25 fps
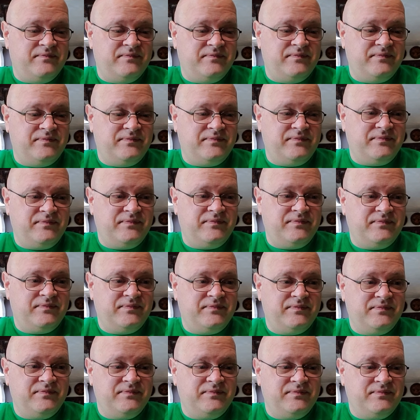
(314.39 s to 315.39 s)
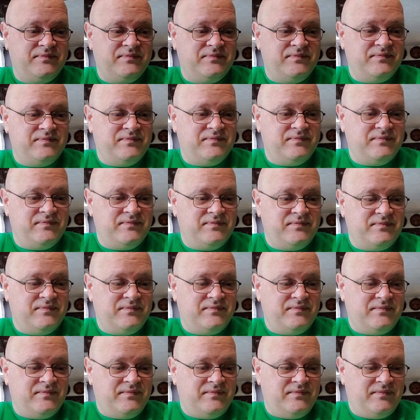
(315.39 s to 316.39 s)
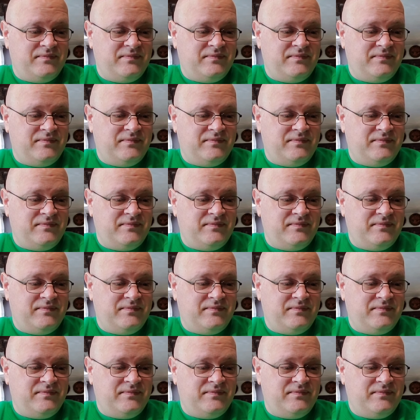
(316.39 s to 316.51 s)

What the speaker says: Nothing is said.